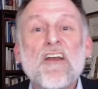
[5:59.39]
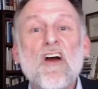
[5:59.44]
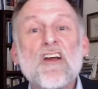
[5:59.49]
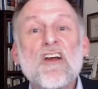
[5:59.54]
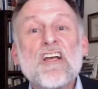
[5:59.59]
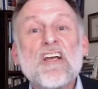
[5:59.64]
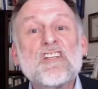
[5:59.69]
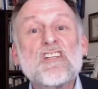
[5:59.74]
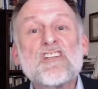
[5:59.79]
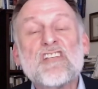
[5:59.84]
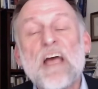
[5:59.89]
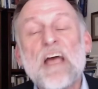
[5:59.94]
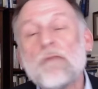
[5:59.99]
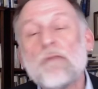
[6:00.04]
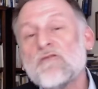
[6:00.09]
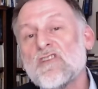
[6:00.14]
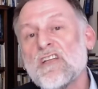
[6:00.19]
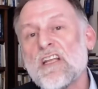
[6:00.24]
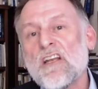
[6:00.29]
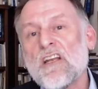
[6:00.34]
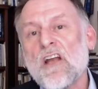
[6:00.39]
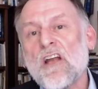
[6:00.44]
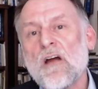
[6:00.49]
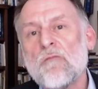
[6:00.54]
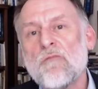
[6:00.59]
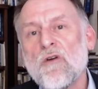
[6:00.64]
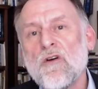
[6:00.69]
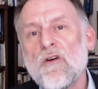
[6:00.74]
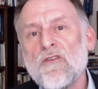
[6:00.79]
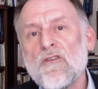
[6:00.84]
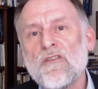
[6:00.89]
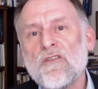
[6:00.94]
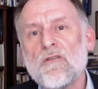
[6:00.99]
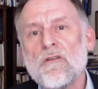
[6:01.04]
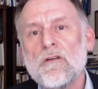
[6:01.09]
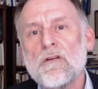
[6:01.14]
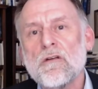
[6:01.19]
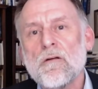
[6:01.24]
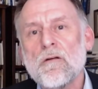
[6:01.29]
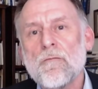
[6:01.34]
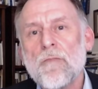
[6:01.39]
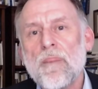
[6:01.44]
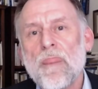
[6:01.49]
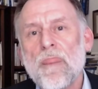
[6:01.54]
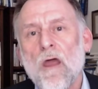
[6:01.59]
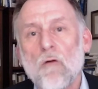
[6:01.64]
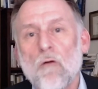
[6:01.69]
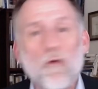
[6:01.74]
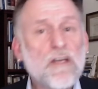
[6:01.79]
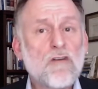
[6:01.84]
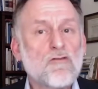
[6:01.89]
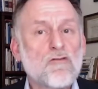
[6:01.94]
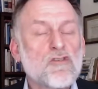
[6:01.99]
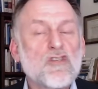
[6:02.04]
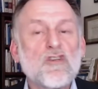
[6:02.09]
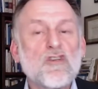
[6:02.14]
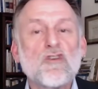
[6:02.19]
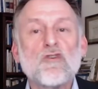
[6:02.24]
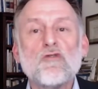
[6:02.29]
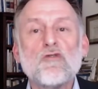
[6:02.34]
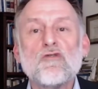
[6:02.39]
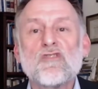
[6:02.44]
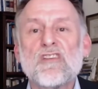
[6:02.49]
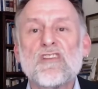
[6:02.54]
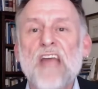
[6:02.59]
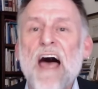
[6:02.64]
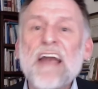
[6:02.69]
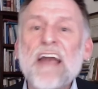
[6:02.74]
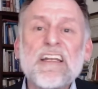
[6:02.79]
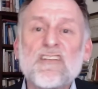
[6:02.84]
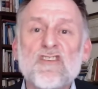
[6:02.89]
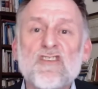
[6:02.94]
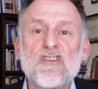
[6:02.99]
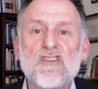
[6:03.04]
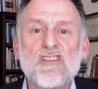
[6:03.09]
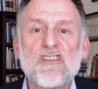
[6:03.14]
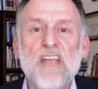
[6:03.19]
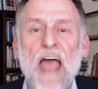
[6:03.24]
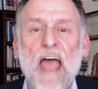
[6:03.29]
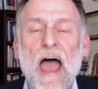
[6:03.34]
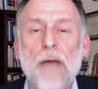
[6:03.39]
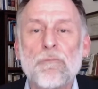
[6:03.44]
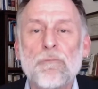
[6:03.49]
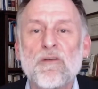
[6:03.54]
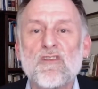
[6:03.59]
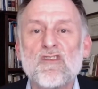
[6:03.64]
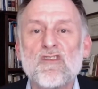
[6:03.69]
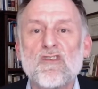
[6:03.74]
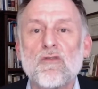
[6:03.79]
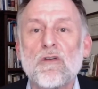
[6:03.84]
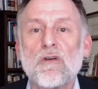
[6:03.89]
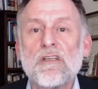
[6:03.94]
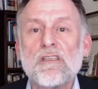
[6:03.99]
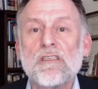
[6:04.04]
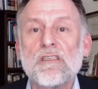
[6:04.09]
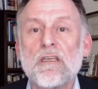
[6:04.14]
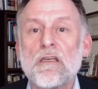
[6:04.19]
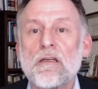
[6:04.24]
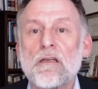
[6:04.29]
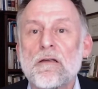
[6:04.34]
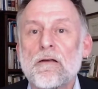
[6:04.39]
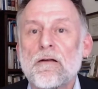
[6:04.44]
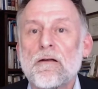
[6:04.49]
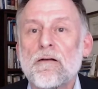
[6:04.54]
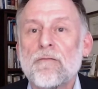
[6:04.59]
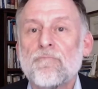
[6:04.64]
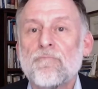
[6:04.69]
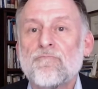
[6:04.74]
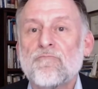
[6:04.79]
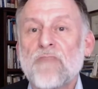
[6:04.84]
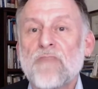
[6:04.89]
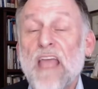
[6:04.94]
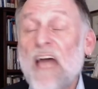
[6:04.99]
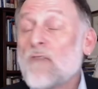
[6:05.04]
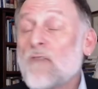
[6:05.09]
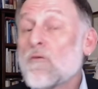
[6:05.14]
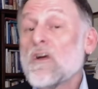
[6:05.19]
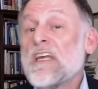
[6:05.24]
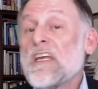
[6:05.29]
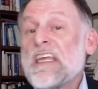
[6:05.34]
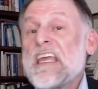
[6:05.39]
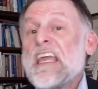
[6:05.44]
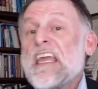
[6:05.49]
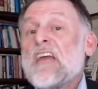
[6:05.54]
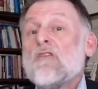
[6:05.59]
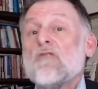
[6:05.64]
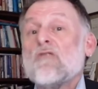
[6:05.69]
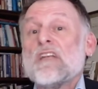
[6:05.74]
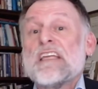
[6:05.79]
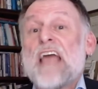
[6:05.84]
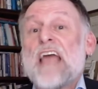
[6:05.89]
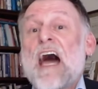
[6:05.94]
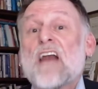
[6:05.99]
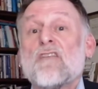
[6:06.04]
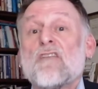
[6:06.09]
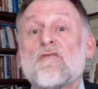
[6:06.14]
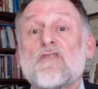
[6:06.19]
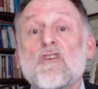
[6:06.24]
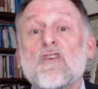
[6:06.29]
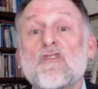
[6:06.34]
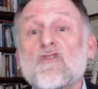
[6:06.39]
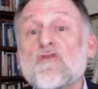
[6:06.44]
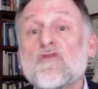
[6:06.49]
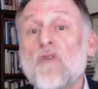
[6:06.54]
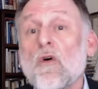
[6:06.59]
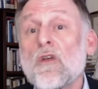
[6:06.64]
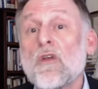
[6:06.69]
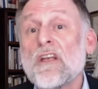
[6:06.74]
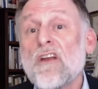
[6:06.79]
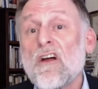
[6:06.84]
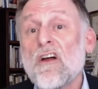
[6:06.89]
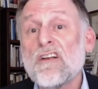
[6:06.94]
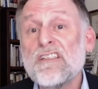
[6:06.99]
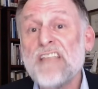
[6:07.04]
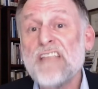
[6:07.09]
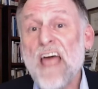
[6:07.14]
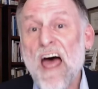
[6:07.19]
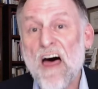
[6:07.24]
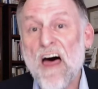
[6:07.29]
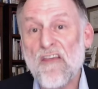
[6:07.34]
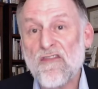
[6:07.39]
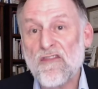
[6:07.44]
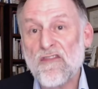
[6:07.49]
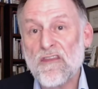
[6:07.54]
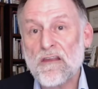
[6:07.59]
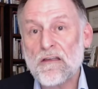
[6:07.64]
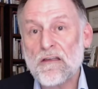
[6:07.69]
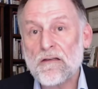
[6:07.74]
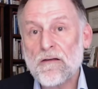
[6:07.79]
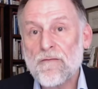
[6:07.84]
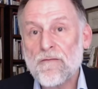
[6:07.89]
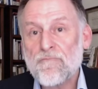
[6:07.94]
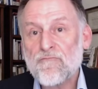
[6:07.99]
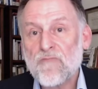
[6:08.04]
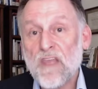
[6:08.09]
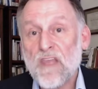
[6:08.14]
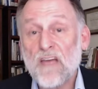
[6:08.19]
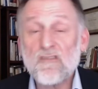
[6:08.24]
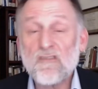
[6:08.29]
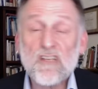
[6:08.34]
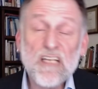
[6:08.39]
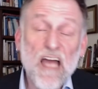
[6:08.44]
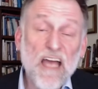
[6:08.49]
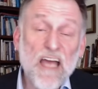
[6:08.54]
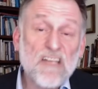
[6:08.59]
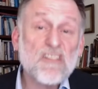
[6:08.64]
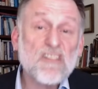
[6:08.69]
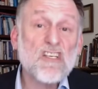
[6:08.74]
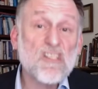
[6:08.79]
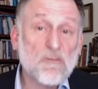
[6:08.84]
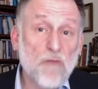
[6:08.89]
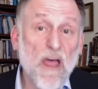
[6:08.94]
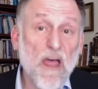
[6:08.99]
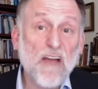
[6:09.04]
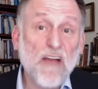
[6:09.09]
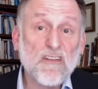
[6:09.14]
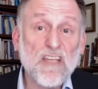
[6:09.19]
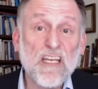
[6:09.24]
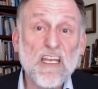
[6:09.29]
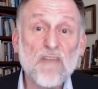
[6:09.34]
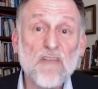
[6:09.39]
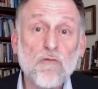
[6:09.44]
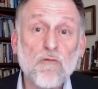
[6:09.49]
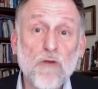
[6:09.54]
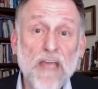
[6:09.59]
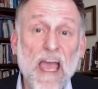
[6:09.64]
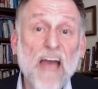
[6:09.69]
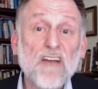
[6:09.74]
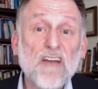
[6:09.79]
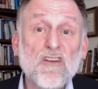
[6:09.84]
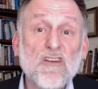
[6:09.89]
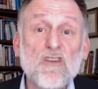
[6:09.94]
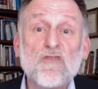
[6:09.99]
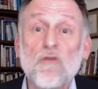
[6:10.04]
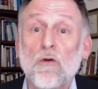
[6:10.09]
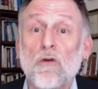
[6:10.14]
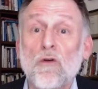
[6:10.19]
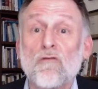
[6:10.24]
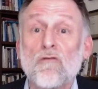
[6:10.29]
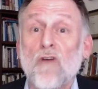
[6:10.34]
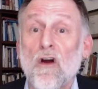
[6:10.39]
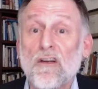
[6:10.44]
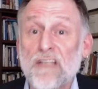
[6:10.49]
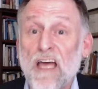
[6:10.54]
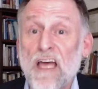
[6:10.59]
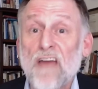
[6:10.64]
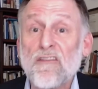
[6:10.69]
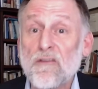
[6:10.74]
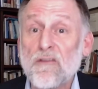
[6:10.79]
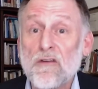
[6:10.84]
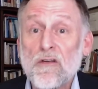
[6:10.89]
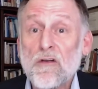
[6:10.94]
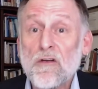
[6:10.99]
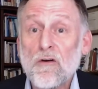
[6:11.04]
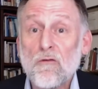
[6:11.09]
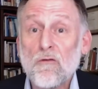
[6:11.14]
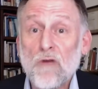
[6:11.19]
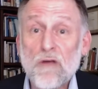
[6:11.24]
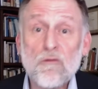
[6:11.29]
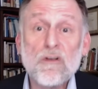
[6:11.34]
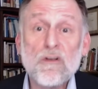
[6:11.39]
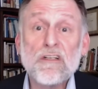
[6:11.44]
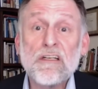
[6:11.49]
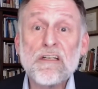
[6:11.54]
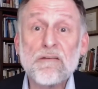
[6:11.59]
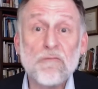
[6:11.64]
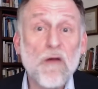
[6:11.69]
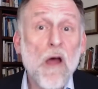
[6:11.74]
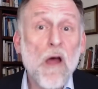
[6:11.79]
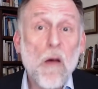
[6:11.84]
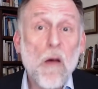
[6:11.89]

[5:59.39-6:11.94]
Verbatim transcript: in our conception and our birth. We don't choose that, just happens to us. And we're equally out of control at our death. Indeed, I suspect that if we had control of our death, we wouldn't